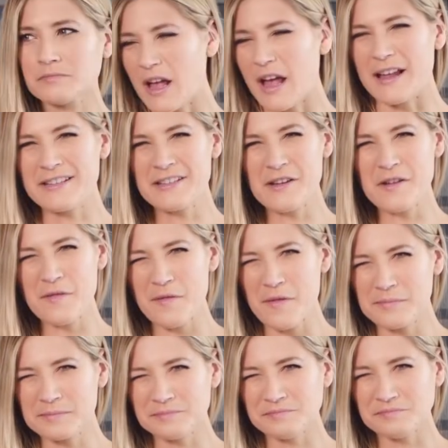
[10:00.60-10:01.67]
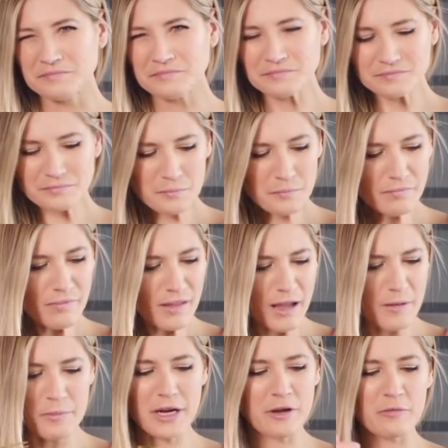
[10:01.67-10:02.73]
Kind of.
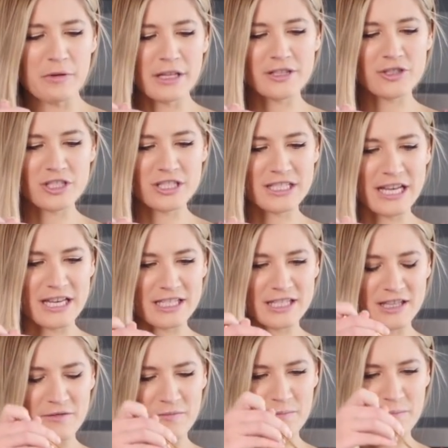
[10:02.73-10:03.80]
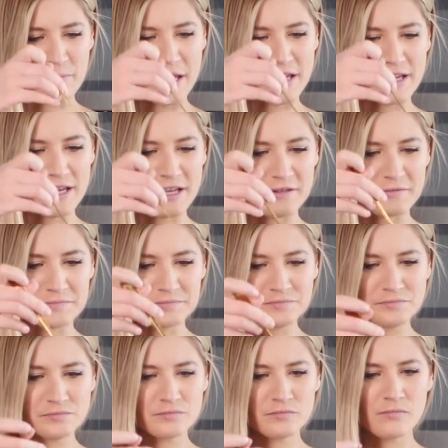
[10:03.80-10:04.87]
I mean, I really just taste the bacon
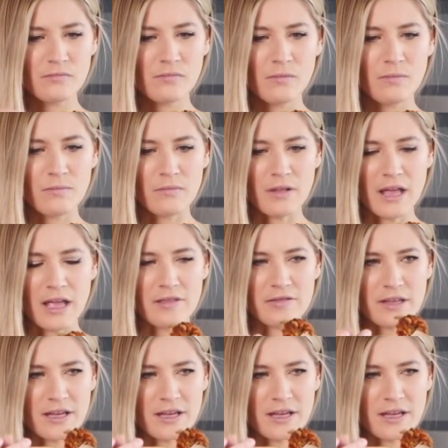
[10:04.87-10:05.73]
and